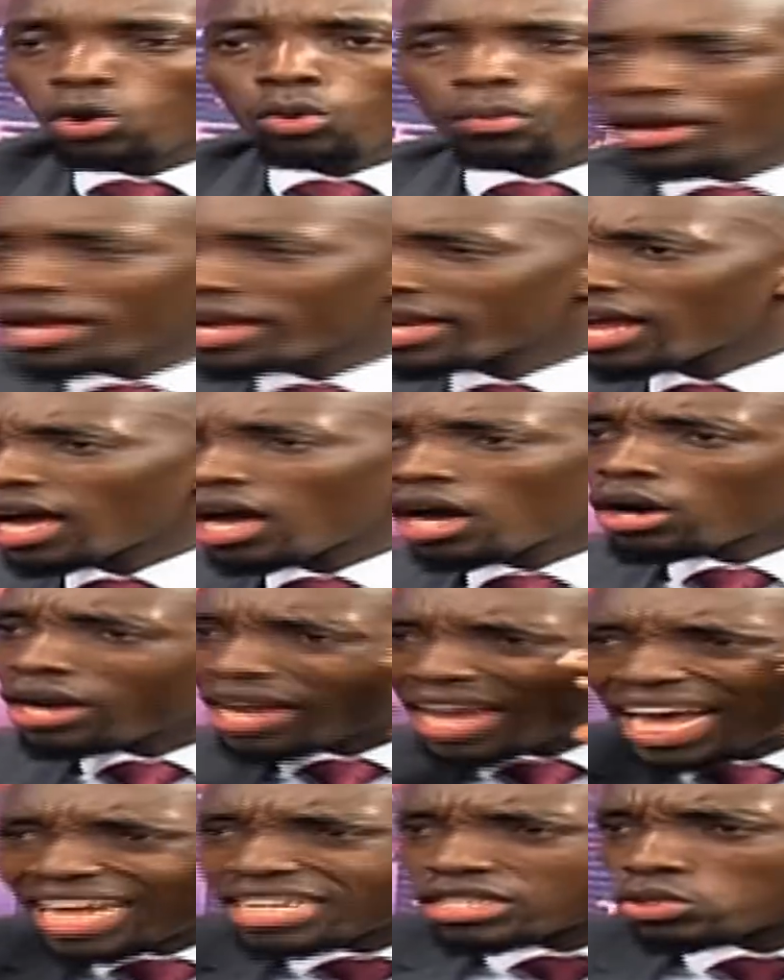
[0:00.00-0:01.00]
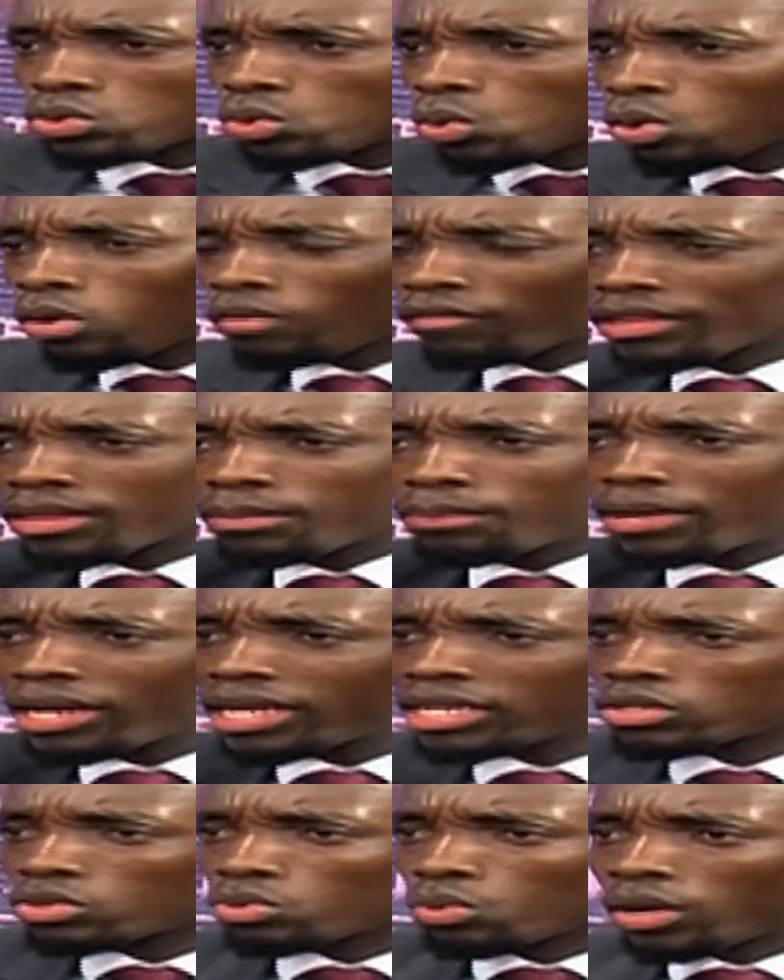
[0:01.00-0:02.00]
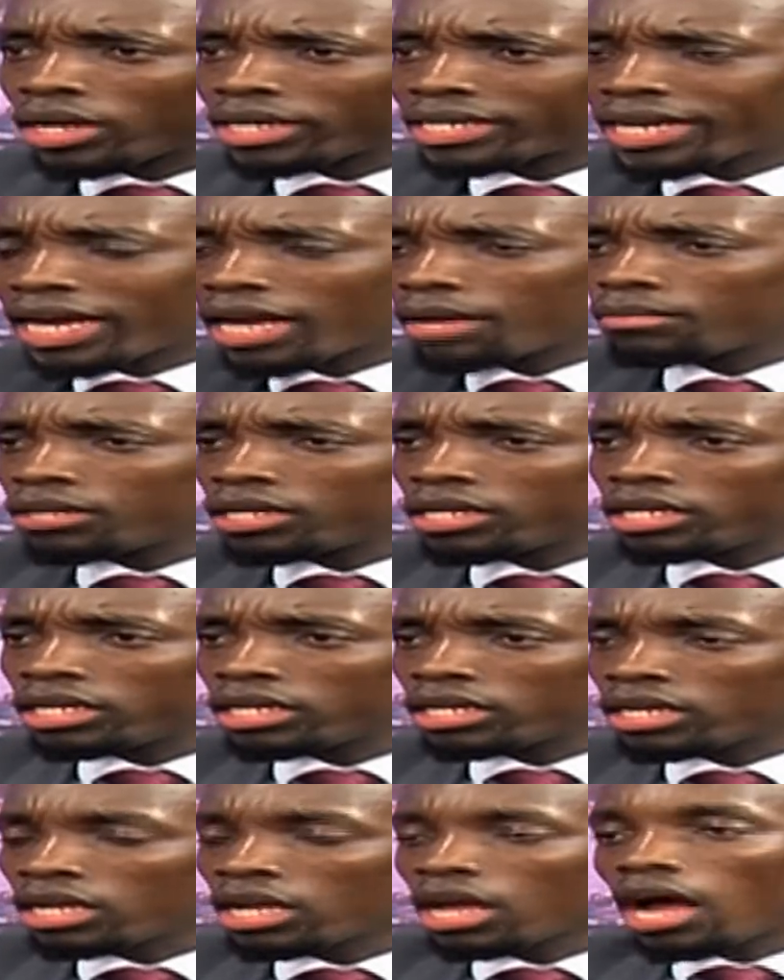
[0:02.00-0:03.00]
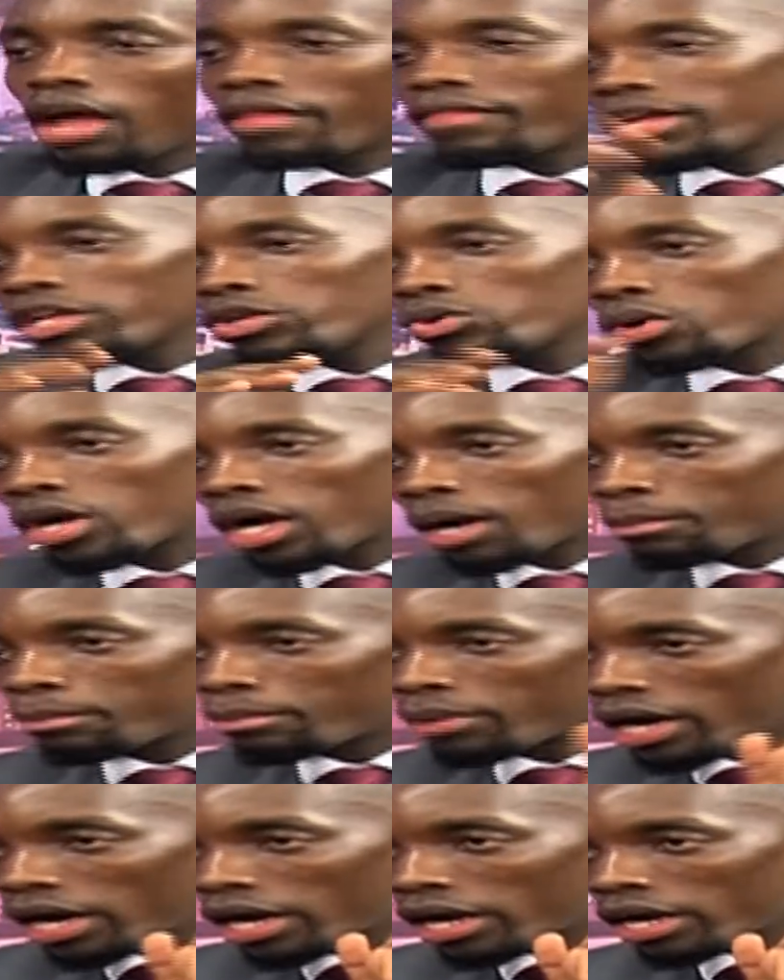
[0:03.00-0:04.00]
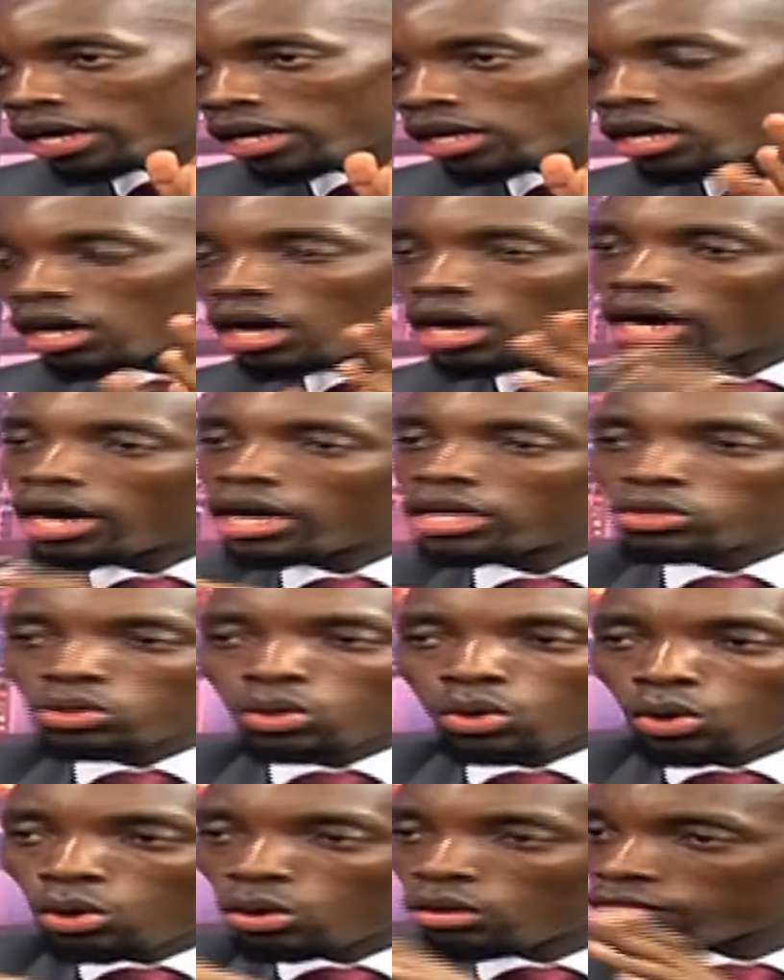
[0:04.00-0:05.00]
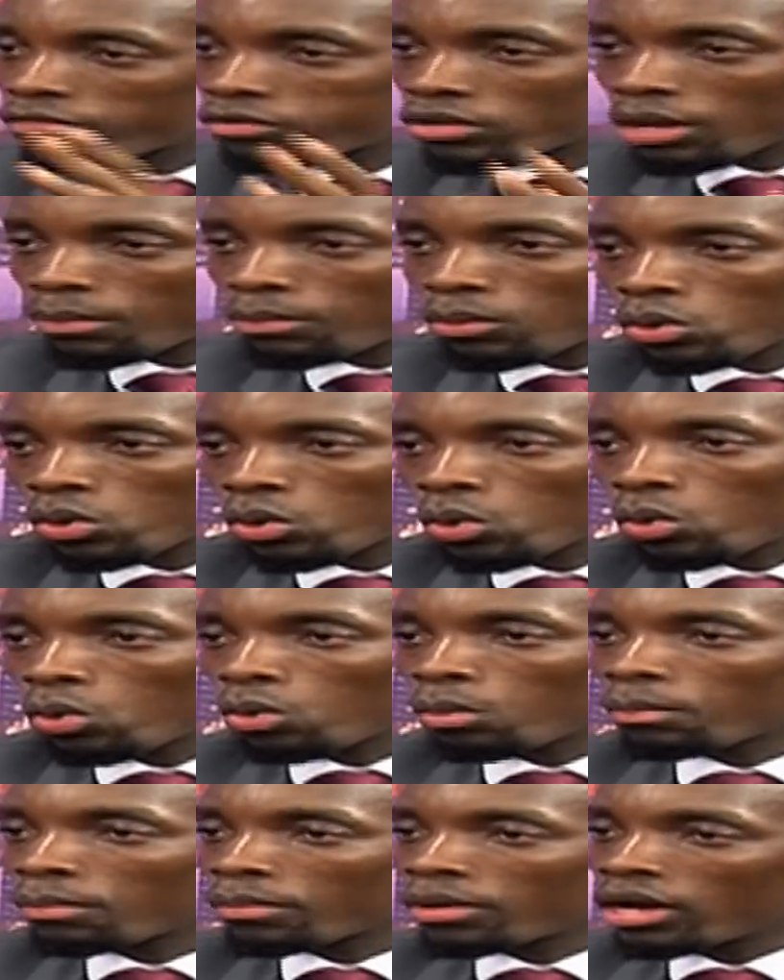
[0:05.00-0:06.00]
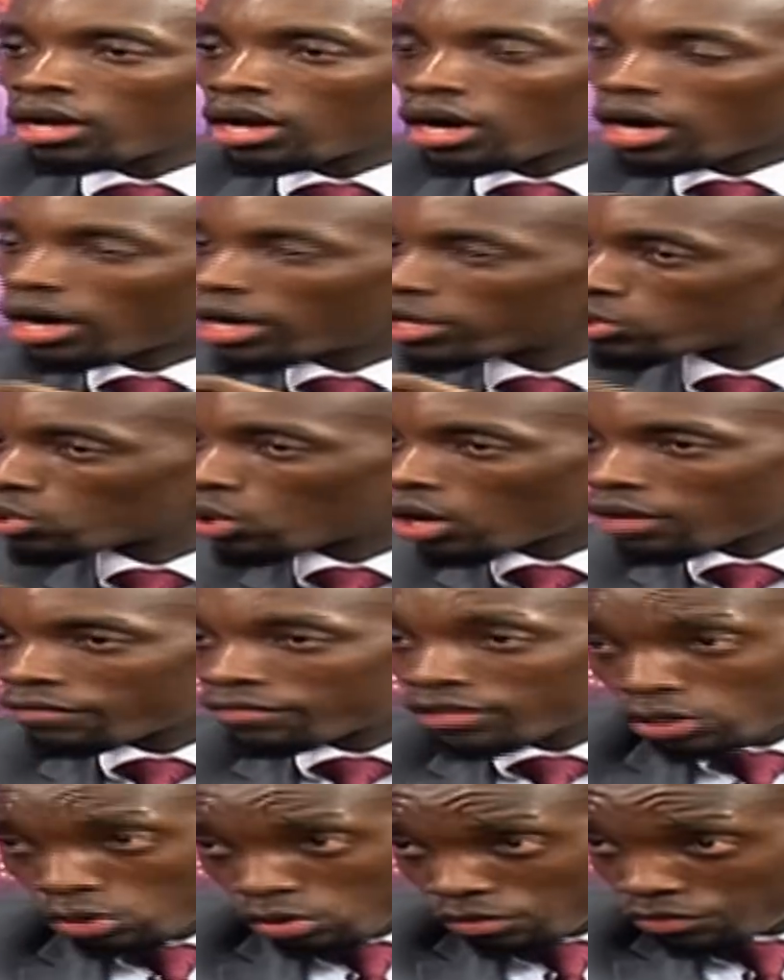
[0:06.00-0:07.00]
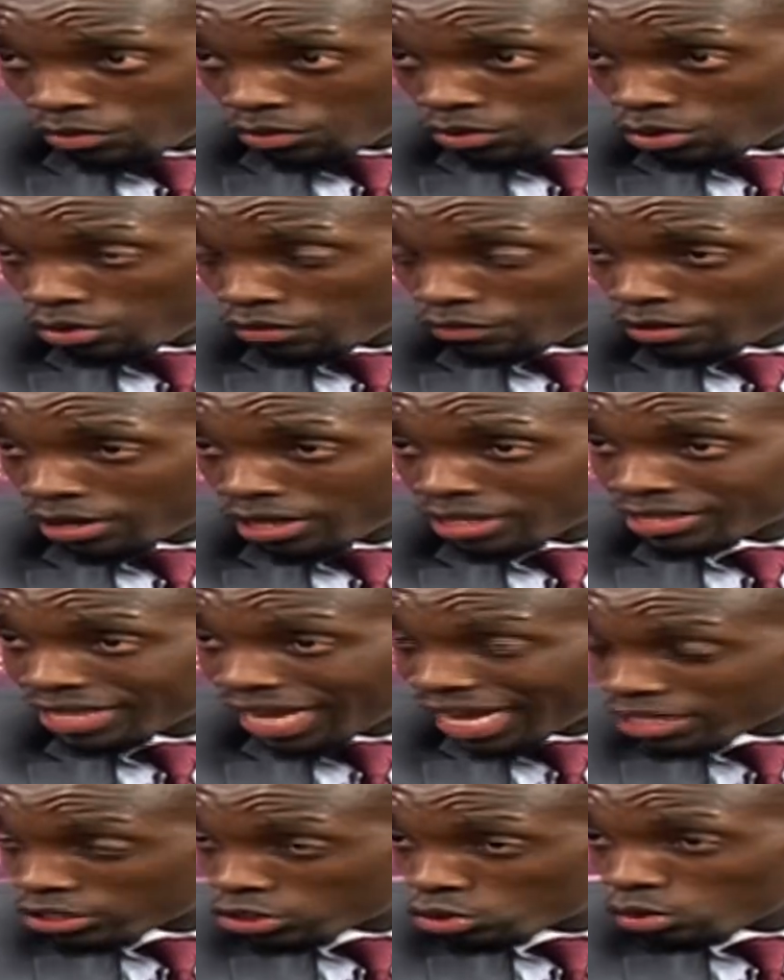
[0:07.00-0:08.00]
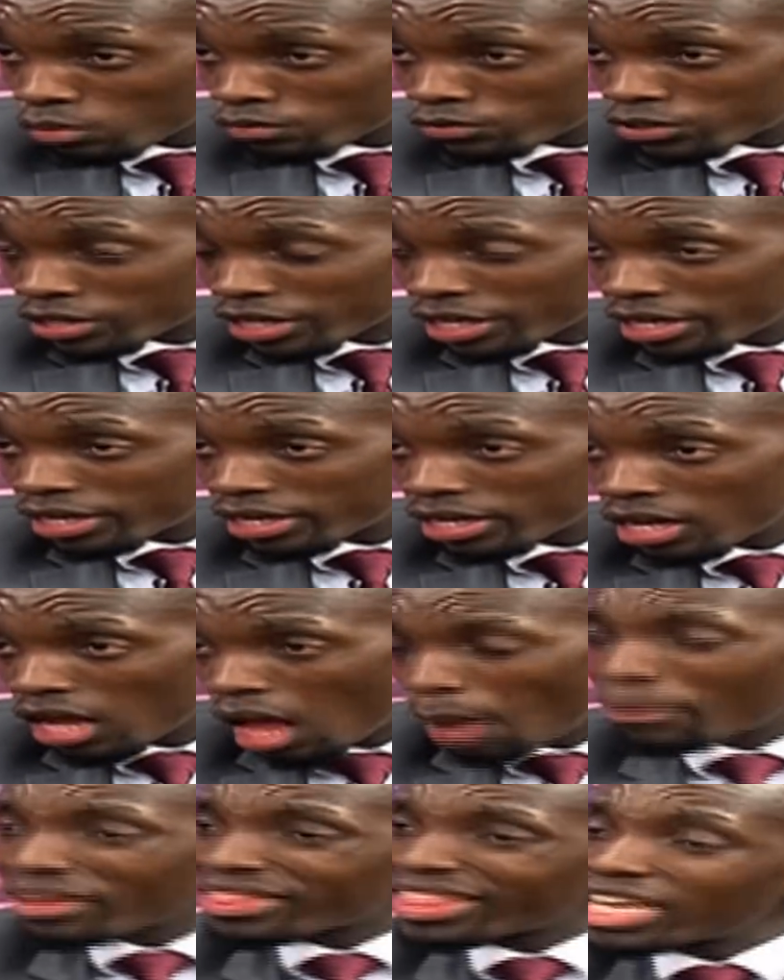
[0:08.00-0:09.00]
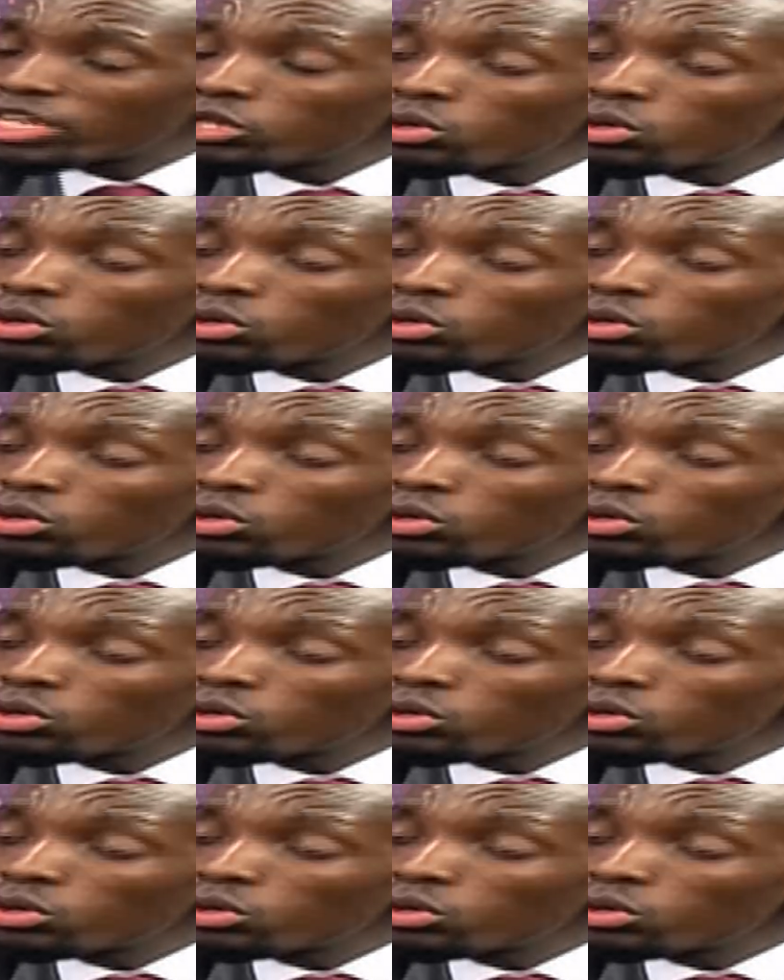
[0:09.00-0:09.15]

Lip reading: We end up guns all over the place one time, and then you come back, you're comfortable home, you're having coffee with your friends, as you've said, but then you